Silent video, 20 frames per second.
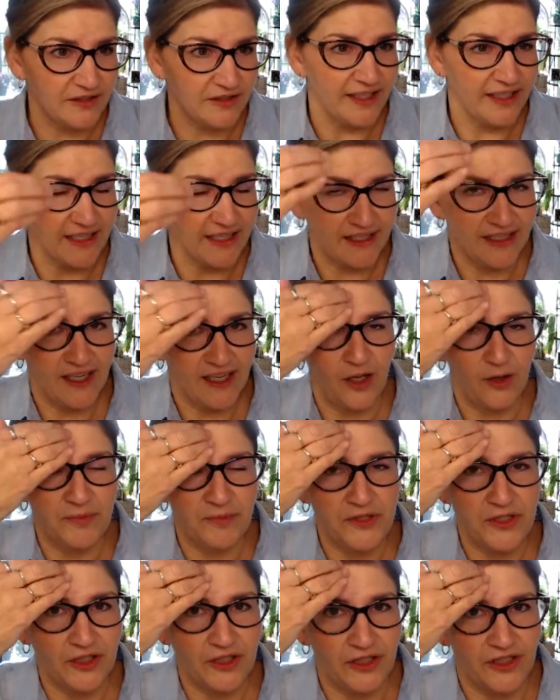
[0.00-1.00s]
Like it
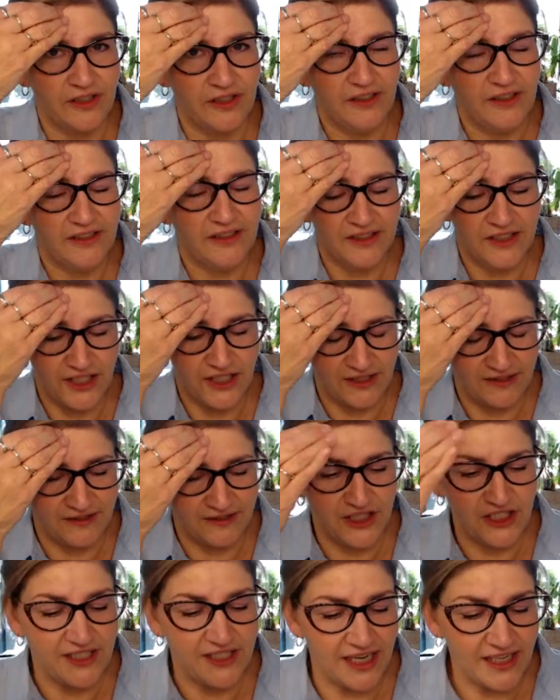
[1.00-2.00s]
helps her. She
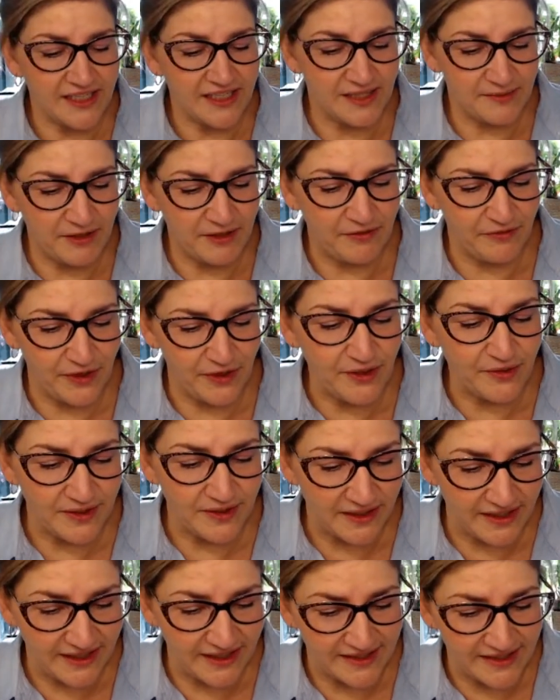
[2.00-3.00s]
texts me
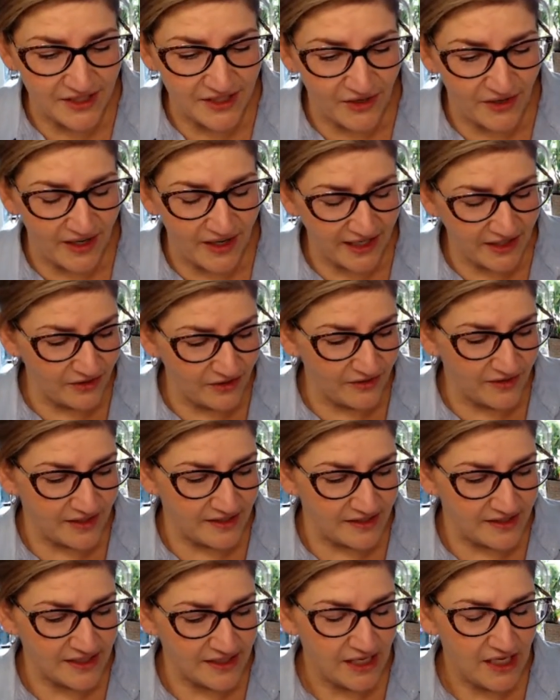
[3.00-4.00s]
frequently. So I know
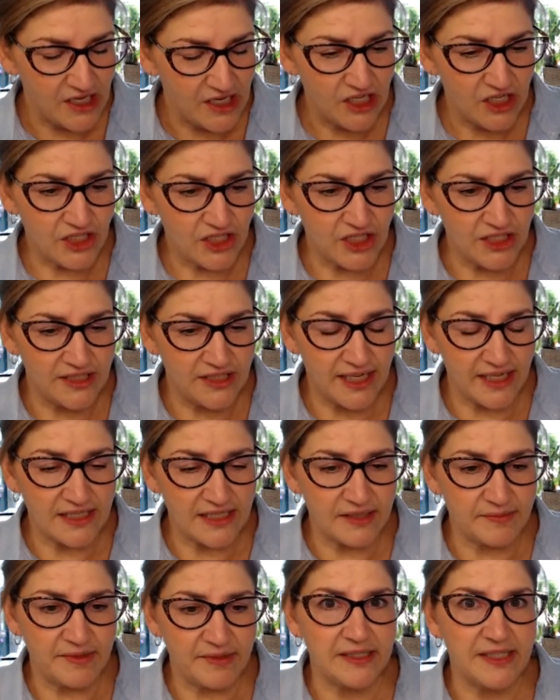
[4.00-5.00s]
this. She
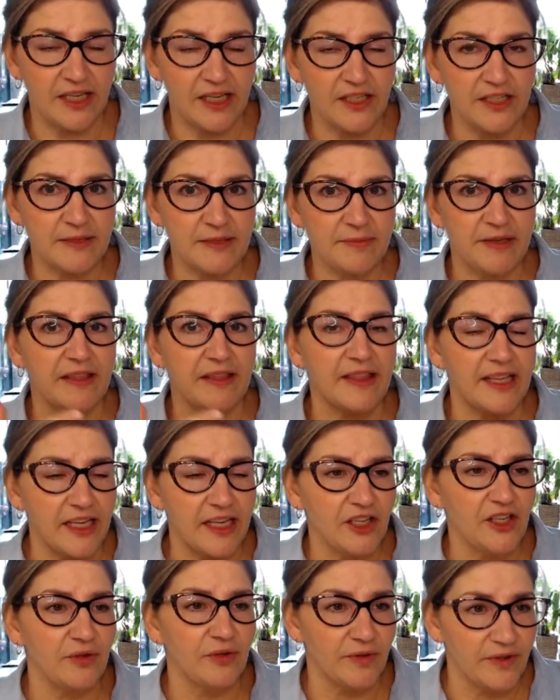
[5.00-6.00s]
texts me and tells me,
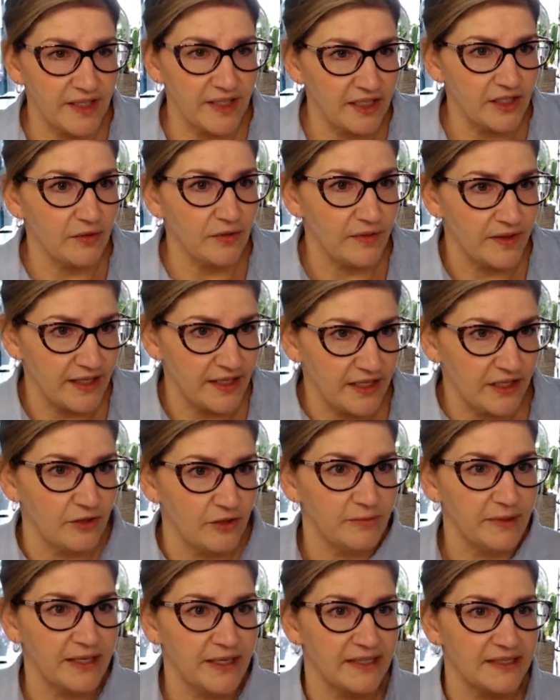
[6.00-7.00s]
"Thank you, thank you, thank you."
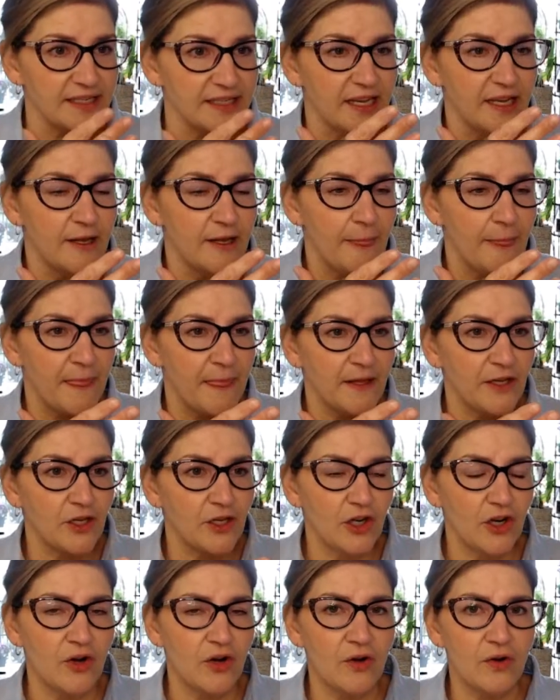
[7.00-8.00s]
Because,
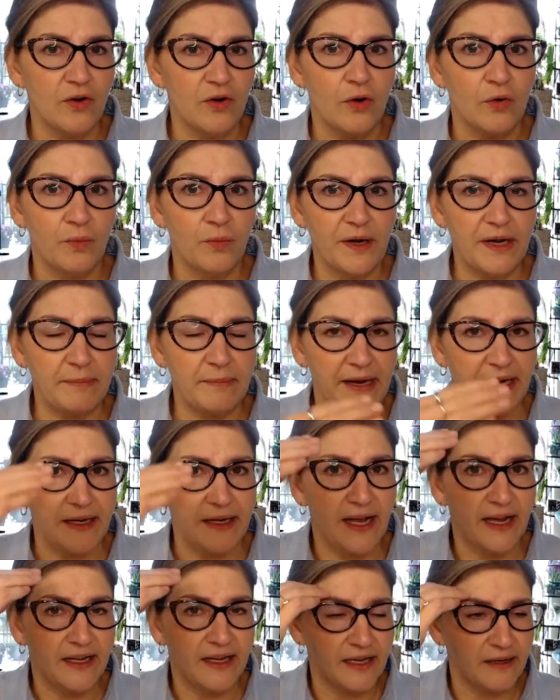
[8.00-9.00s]
we might
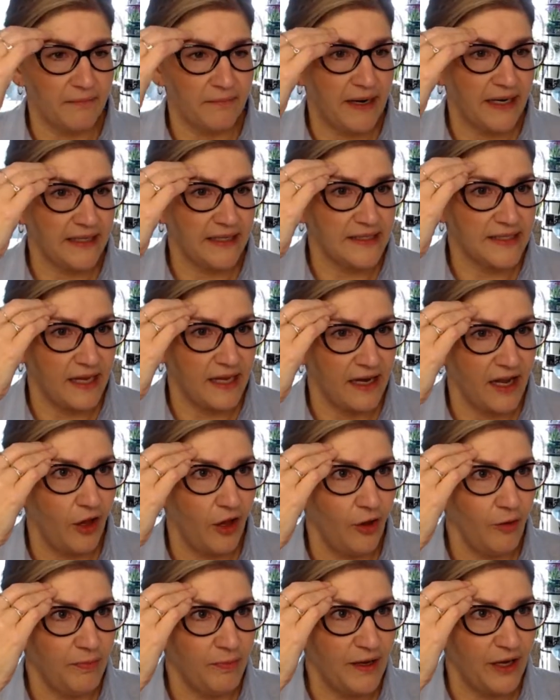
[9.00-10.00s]
not get mindset
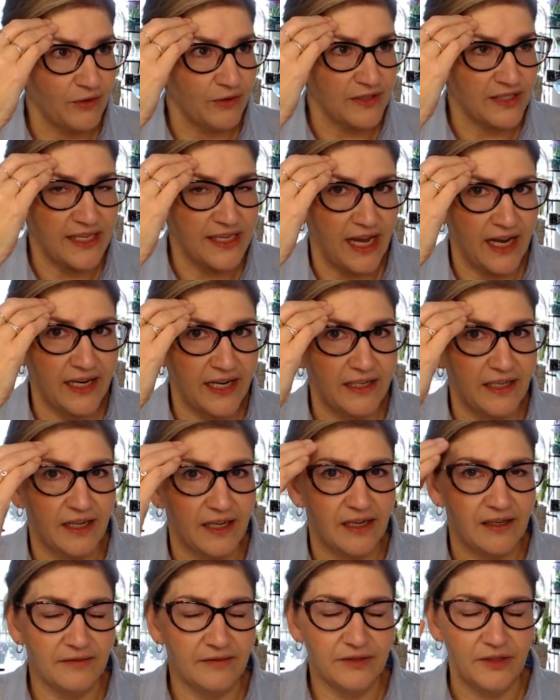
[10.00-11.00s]
help outside
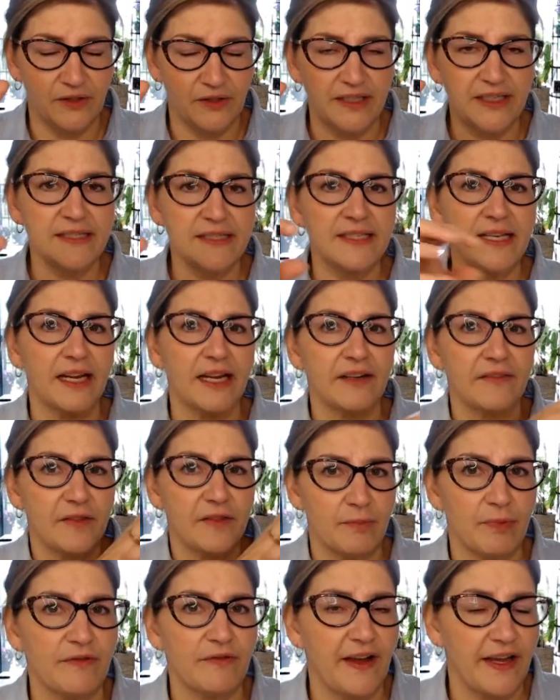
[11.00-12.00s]
of, inside of the
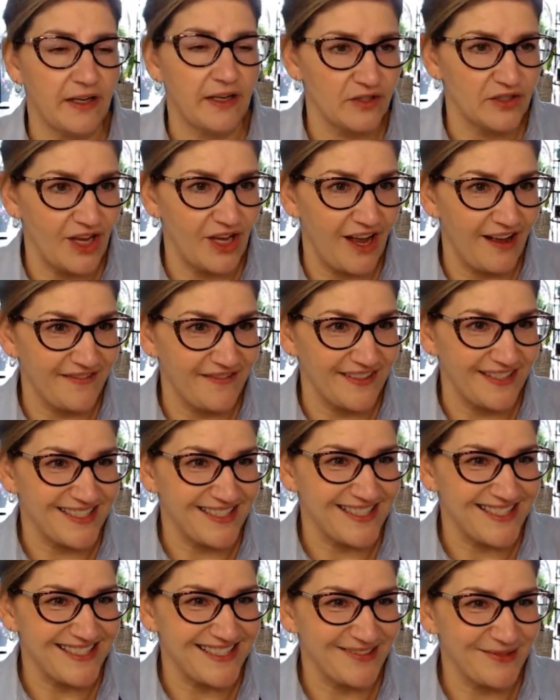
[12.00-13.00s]
provider's
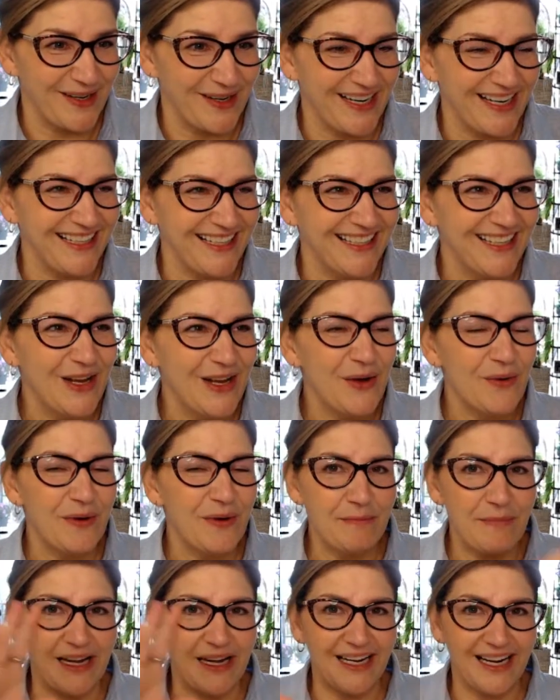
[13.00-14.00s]
office, right? We
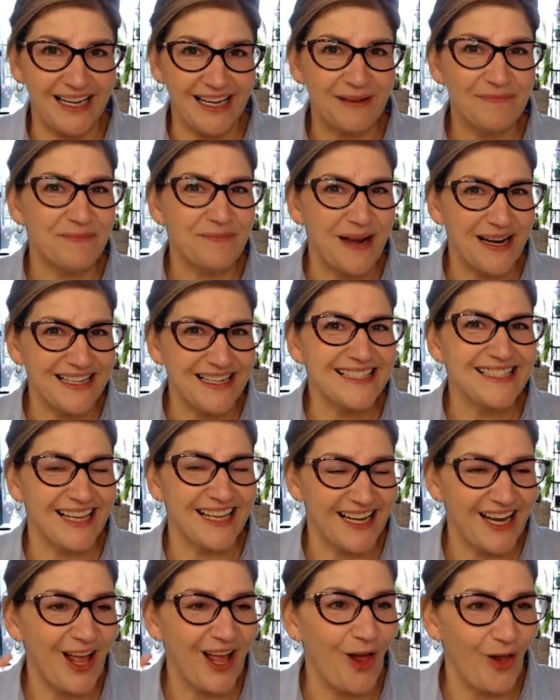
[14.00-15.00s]
might not get
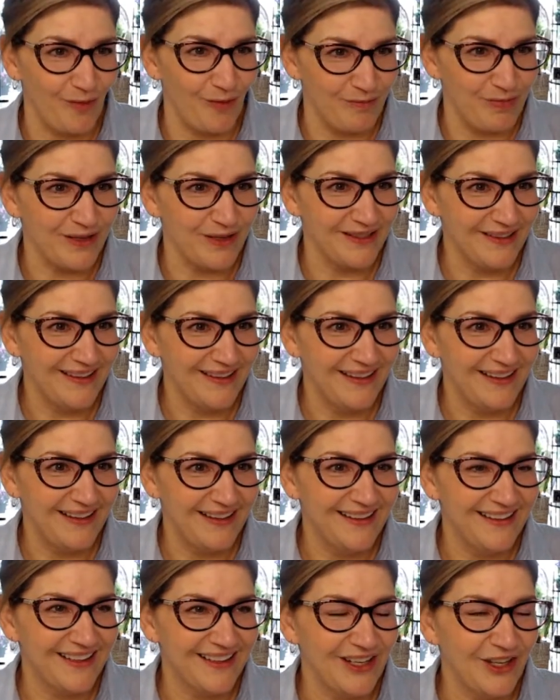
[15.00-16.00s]
mindset help,
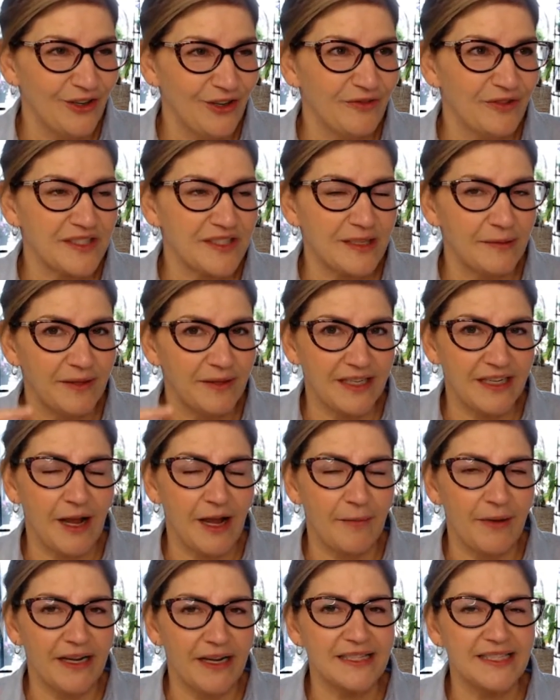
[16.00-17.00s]
for somebody to
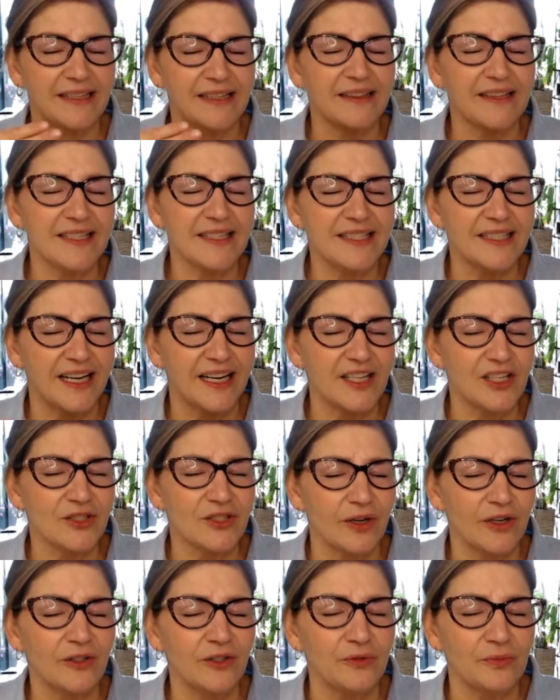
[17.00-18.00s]
come on and say, "Listen, I
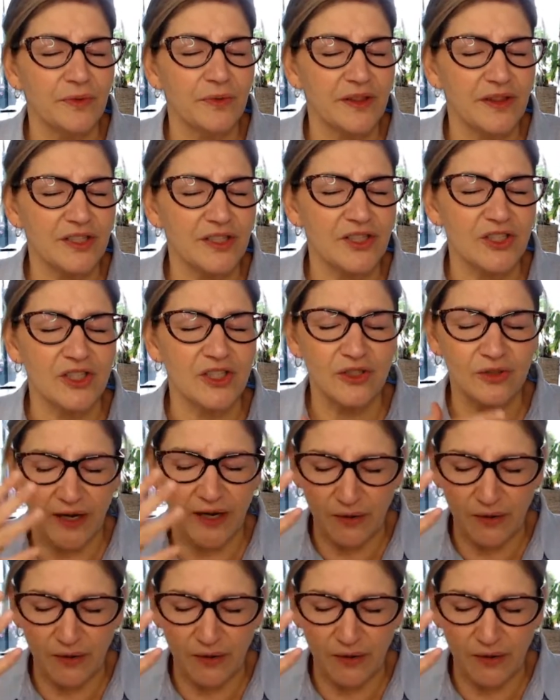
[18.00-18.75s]
struggled with this too.